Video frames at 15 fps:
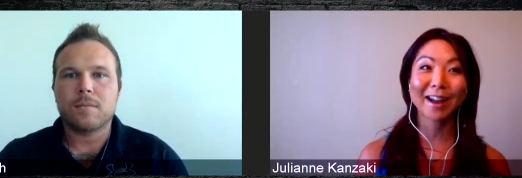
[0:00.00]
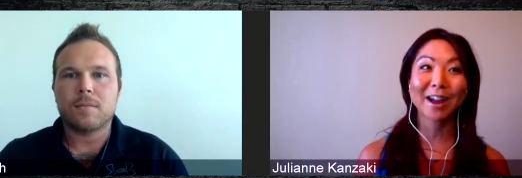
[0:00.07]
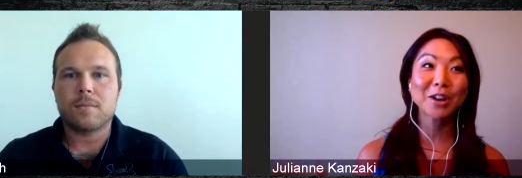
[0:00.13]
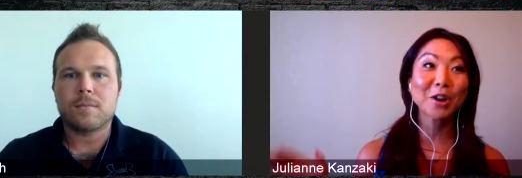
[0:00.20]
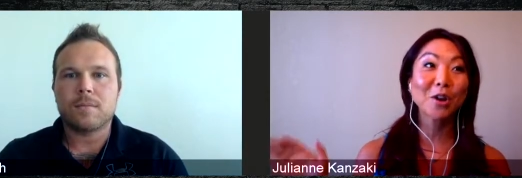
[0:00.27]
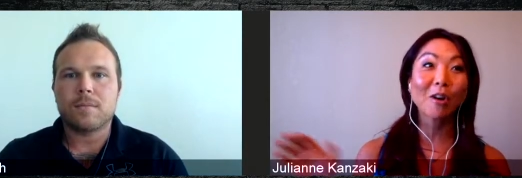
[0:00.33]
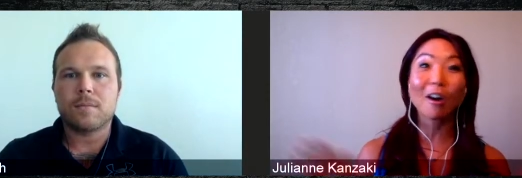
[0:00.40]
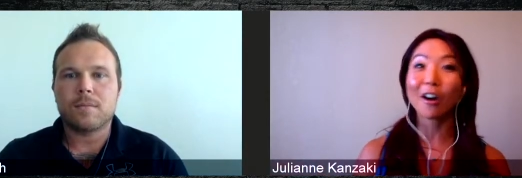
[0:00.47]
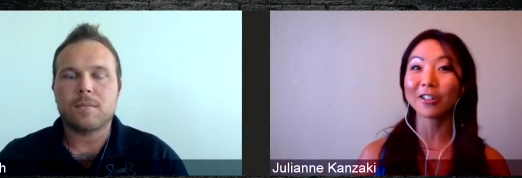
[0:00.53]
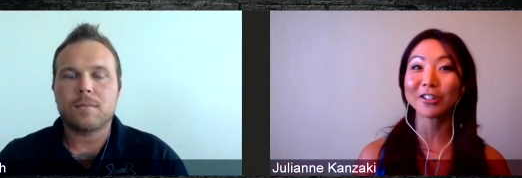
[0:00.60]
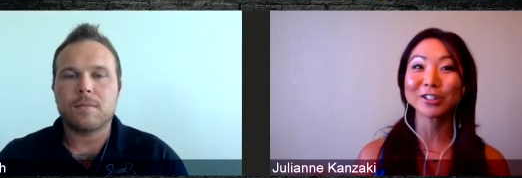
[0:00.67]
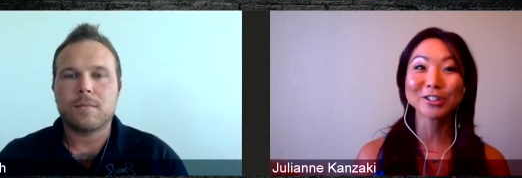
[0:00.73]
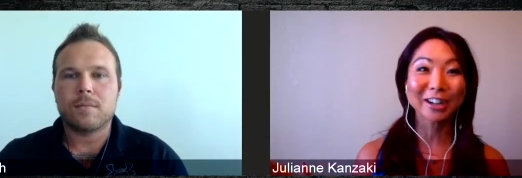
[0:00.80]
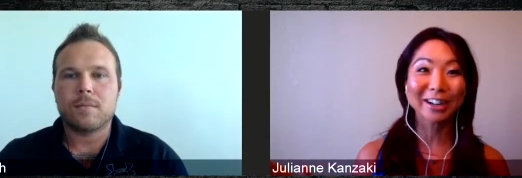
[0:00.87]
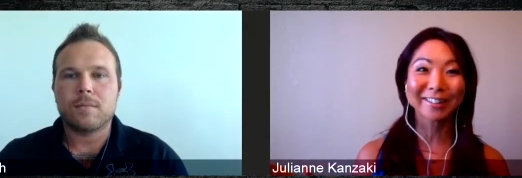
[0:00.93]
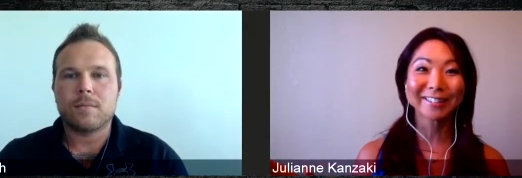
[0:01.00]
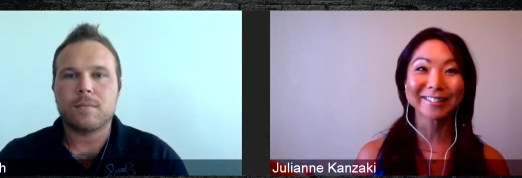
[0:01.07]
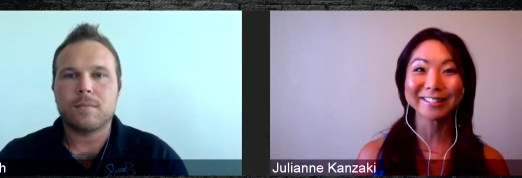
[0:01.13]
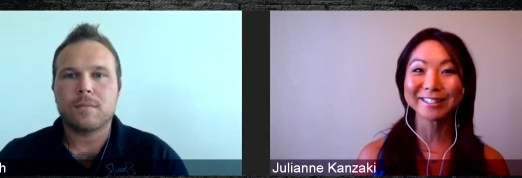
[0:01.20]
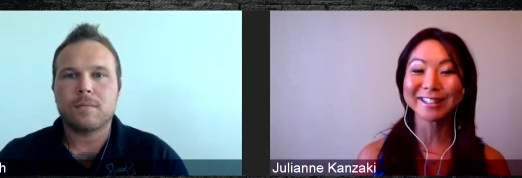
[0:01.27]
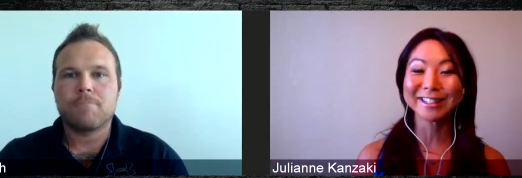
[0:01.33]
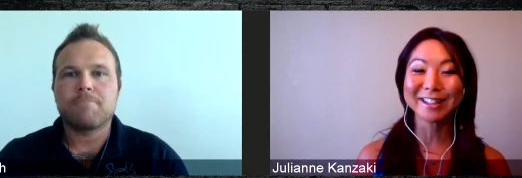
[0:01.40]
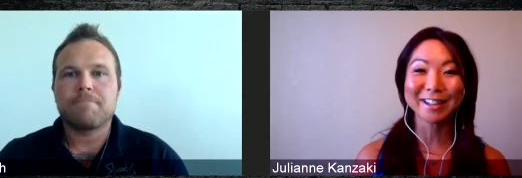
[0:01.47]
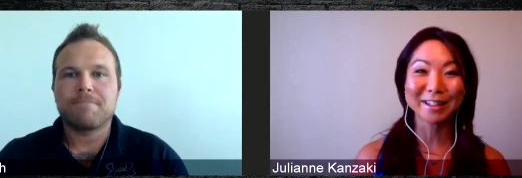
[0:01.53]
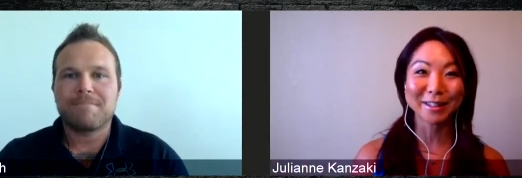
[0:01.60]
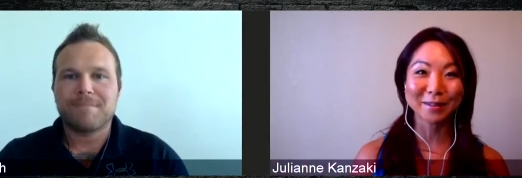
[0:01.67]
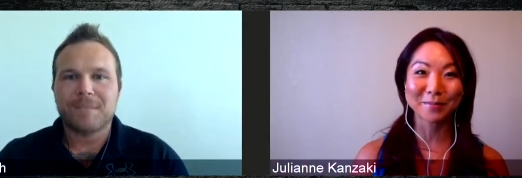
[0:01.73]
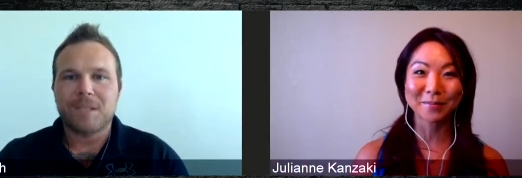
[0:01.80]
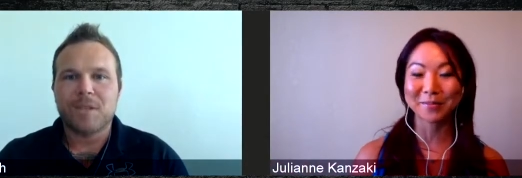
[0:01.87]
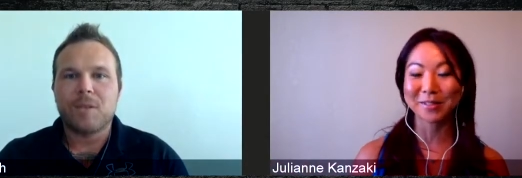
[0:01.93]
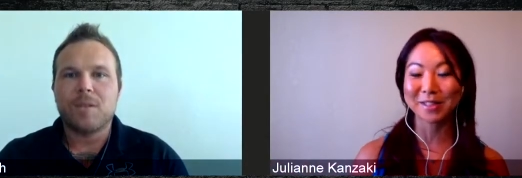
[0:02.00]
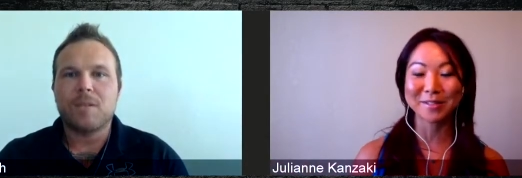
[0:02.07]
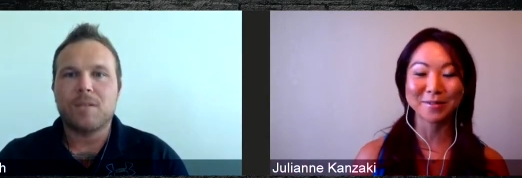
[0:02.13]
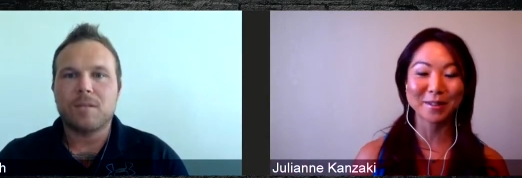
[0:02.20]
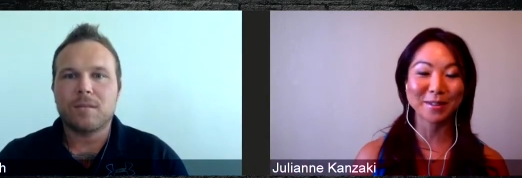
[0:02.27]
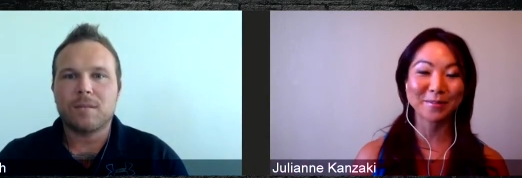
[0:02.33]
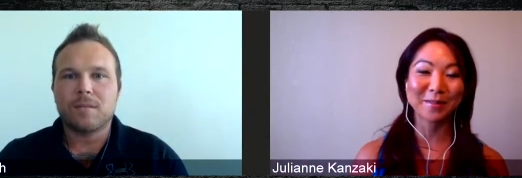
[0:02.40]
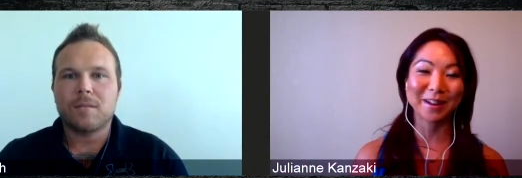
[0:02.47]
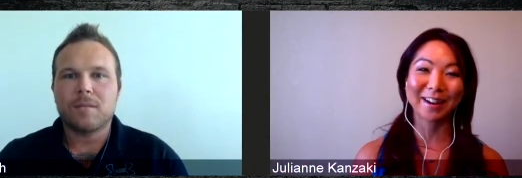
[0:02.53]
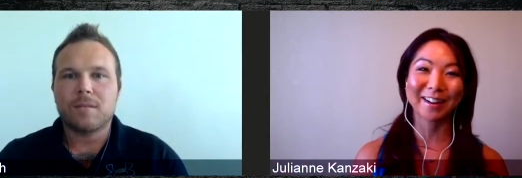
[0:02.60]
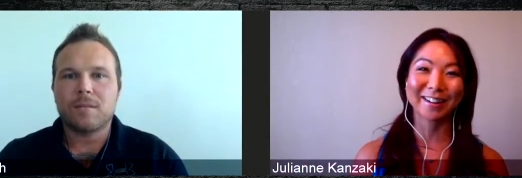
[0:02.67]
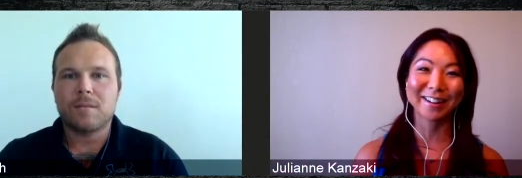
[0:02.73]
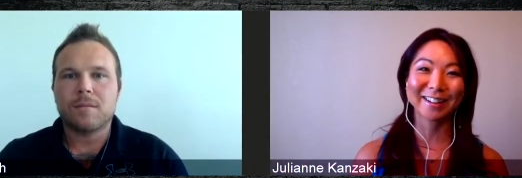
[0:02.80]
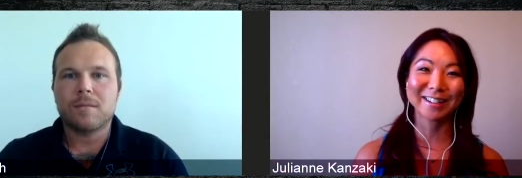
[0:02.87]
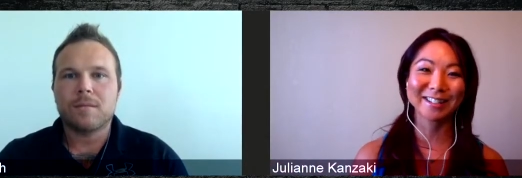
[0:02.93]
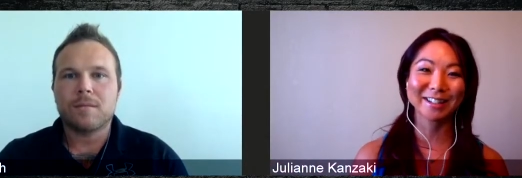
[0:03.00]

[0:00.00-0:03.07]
Speaker 1: I know all the trails in the cool. in, in, the Bay Area.